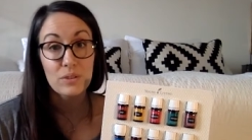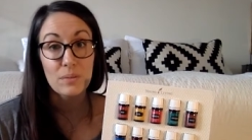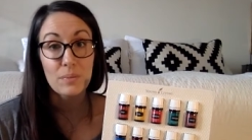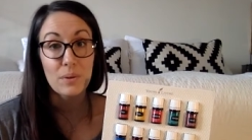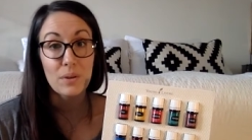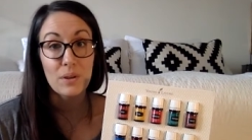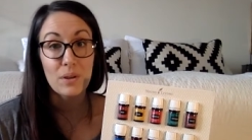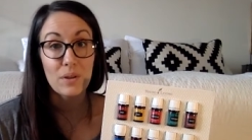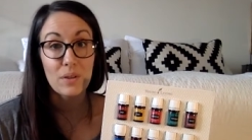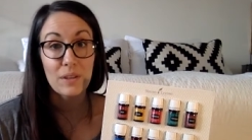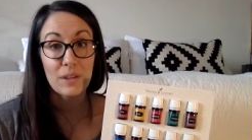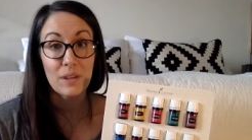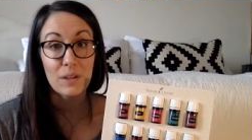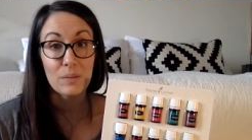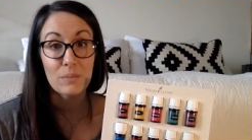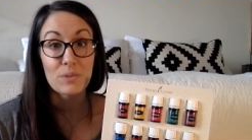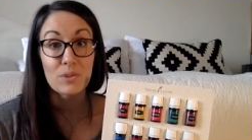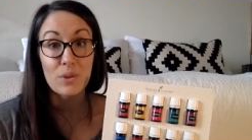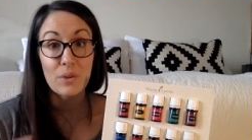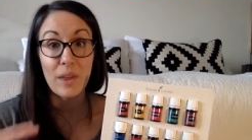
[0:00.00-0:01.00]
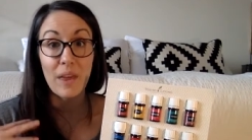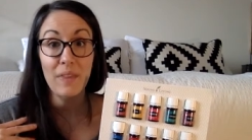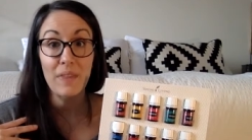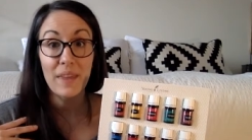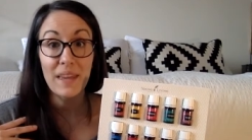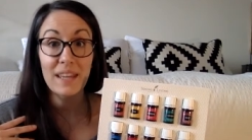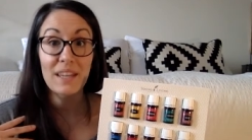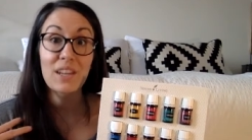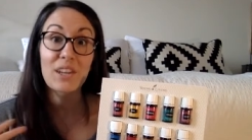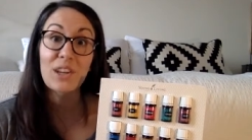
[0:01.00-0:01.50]
to put on them so that
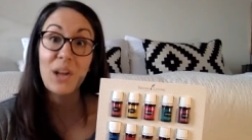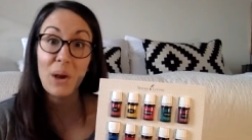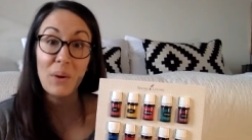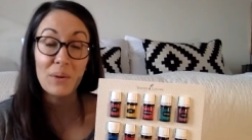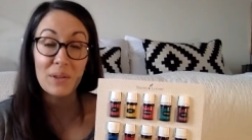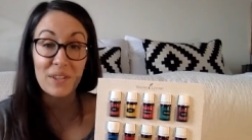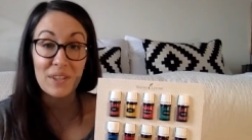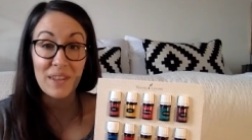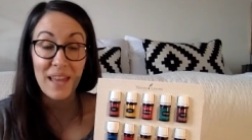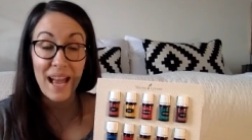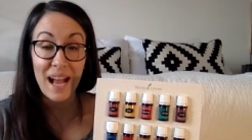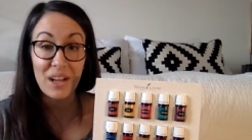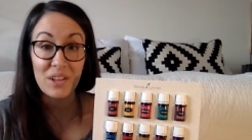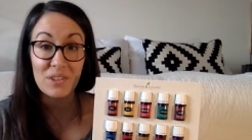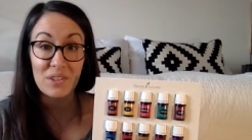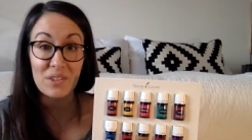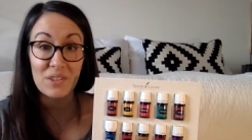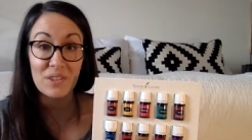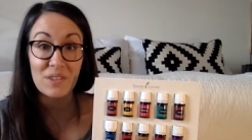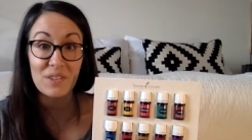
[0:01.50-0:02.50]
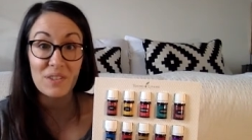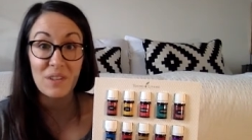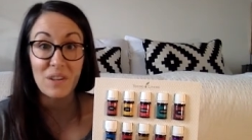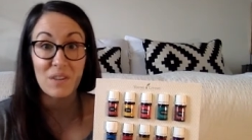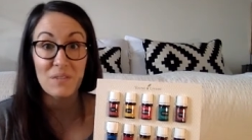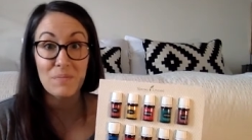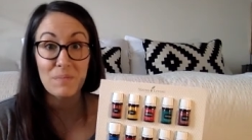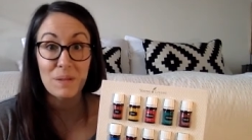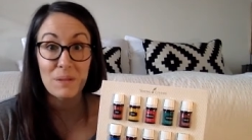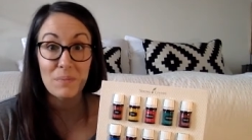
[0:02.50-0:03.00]
they could go into the houses
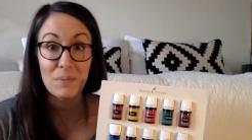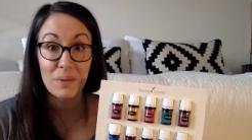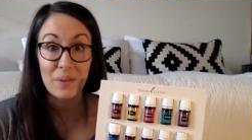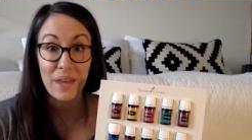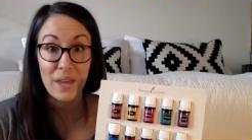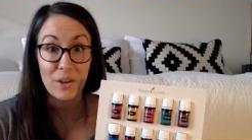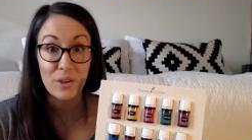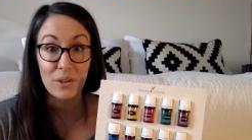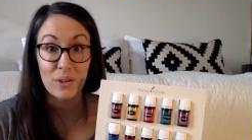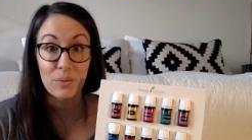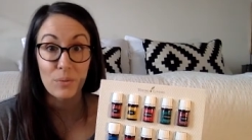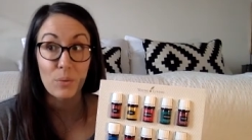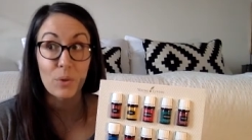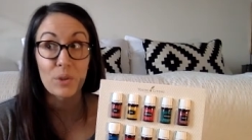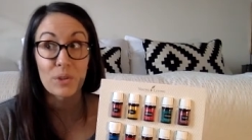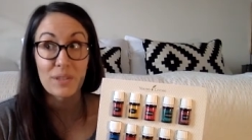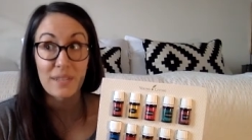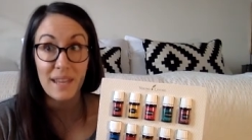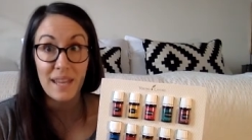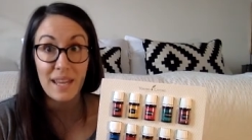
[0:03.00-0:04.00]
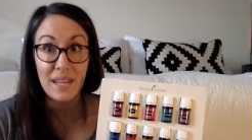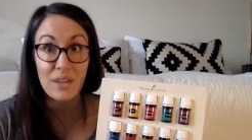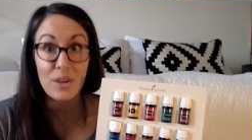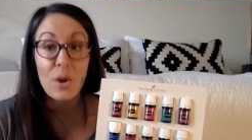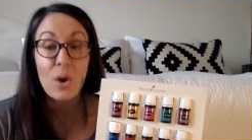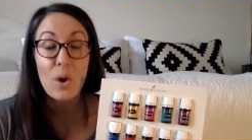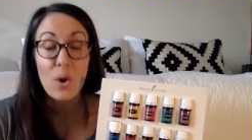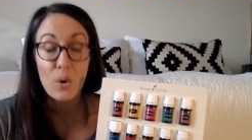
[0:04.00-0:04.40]
of people that are were dead